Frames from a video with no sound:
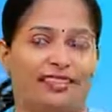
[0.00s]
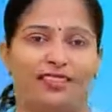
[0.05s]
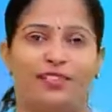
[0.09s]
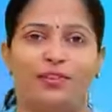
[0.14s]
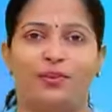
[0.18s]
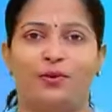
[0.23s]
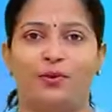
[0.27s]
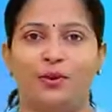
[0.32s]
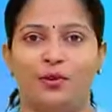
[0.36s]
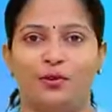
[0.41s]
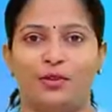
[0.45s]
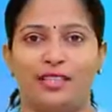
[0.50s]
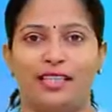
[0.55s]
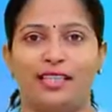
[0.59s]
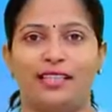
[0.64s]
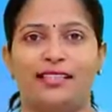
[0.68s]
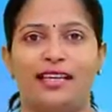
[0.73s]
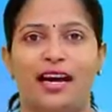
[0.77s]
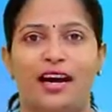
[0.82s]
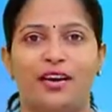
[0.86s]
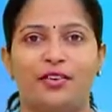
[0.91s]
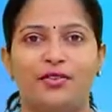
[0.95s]
So what was the
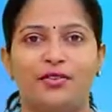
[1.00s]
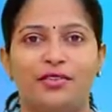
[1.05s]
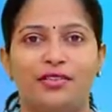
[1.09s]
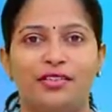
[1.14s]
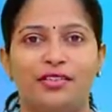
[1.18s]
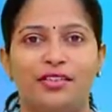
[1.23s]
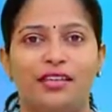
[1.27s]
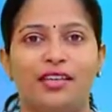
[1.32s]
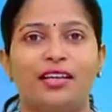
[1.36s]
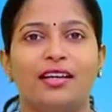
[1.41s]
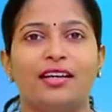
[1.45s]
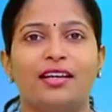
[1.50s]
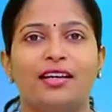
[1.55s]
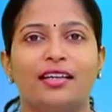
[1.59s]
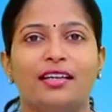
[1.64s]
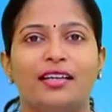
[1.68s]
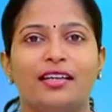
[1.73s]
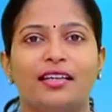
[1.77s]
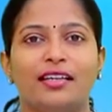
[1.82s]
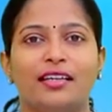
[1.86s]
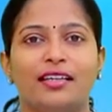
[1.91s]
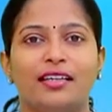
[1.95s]
sound
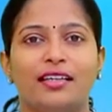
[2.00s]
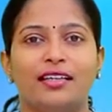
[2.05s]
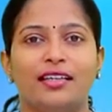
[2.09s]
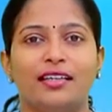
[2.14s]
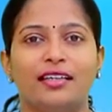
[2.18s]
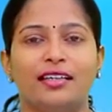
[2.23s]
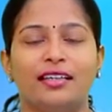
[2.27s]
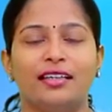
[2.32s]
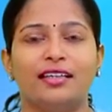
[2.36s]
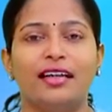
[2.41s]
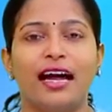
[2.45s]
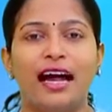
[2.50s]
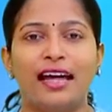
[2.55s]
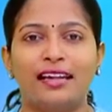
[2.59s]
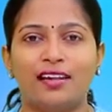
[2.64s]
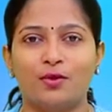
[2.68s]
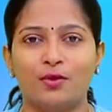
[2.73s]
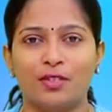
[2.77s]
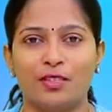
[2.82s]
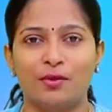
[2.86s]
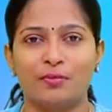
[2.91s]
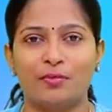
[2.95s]

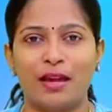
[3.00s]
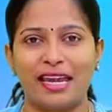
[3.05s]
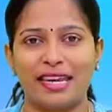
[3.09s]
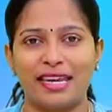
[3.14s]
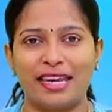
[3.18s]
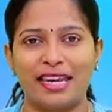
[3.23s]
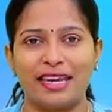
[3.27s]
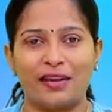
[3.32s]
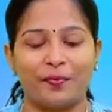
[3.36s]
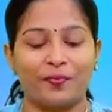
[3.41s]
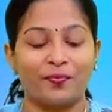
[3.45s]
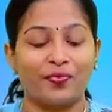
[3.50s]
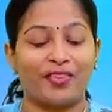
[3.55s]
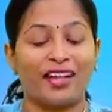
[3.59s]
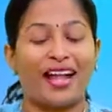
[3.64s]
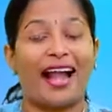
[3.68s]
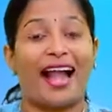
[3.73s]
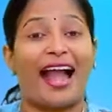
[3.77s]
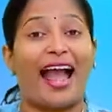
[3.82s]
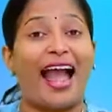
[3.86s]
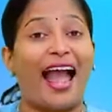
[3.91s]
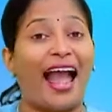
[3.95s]
Anna was making?
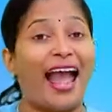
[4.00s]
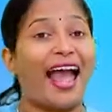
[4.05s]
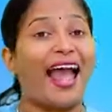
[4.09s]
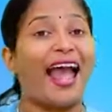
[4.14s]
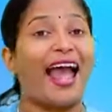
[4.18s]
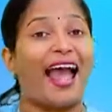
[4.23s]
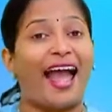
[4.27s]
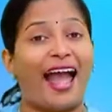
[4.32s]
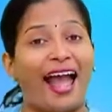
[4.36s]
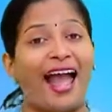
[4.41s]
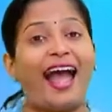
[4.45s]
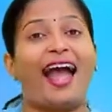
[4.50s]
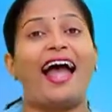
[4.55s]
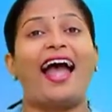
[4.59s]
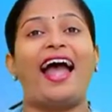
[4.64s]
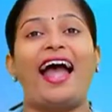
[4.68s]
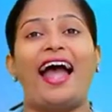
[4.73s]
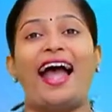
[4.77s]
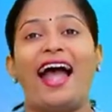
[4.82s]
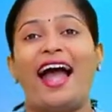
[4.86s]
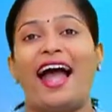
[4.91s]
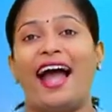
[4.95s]
Ah, ah,
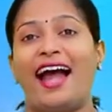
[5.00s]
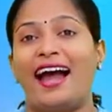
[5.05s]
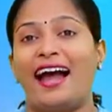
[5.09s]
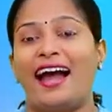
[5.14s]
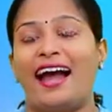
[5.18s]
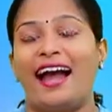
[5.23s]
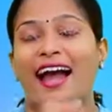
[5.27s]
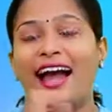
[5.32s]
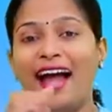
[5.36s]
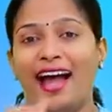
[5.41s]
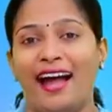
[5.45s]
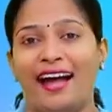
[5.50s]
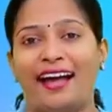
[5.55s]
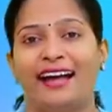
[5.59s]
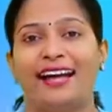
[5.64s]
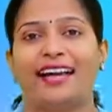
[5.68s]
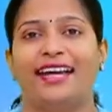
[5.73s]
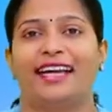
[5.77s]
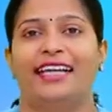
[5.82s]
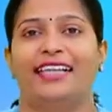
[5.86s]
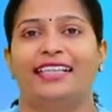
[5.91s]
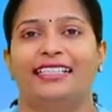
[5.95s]
ah, ah.
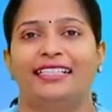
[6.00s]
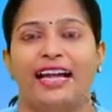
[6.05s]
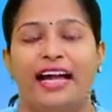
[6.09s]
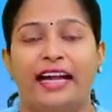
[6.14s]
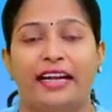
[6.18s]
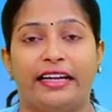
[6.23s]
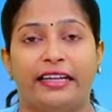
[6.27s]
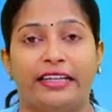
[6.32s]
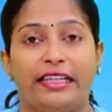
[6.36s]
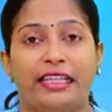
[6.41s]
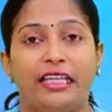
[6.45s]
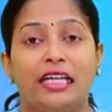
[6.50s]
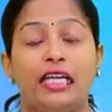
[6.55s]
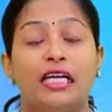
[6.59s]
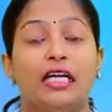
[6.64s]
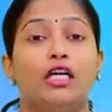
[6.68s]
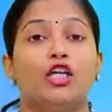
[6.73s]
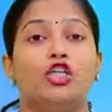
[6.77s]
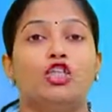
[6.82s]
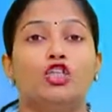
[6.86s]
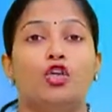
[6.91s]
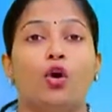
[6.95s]
Exactly.
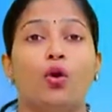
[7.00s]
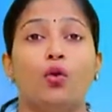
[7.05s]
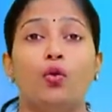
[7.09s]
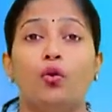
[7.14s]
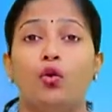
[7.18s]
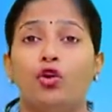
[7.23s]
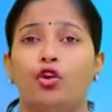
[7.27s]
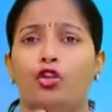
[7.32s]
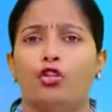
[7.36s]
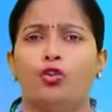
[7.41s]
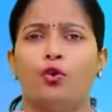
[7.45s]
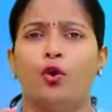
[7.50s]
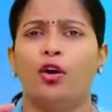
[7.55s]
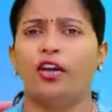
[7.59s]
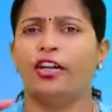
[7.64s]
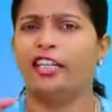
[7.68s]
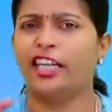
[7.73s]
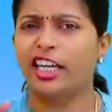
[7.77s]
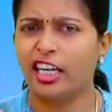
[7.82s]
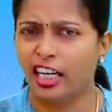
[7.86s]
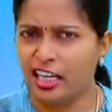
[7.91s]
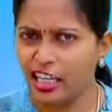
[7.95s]
So you are
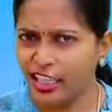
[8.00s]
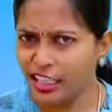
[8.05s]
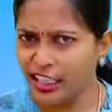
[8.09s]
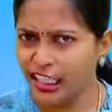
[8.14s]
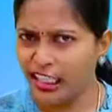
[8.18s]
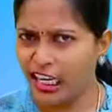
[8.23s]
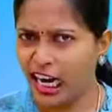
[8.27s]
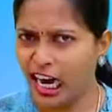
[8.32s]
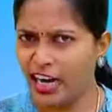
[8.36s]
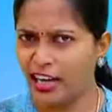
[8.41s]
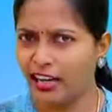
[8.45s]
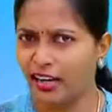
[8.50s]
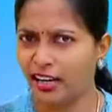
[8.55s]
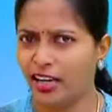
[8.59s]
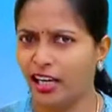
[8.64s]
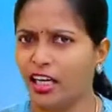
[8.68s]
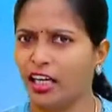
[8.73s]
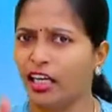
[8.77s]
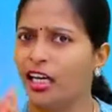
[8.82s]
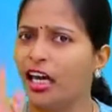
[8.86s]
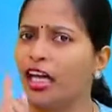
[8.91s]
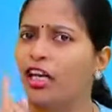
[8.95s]
really
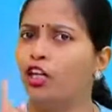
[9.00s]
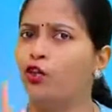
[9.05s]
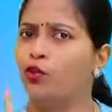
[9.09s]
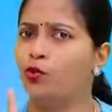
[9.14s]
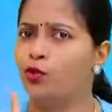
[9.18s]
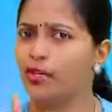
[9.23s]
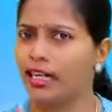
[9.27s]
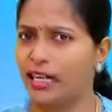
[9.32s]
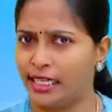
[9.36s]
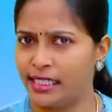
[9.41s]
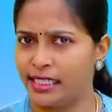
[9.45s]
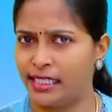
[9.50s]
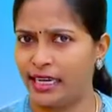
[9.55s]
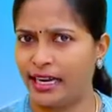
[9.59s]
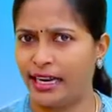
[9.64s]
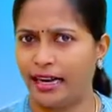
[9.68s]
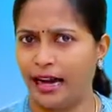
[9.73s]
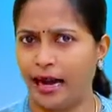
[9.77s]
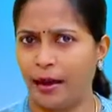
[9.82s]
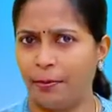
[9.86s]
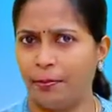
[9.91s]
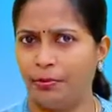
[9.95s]
hungry and you get
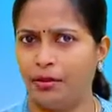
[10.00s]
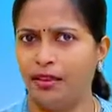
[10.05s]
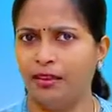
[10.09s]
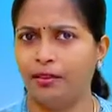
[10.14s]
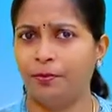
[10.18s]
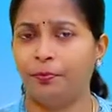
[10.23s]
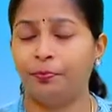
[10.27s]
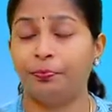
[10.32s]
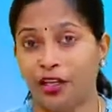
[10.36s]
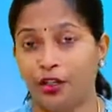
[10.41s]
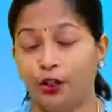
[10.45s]
an apple.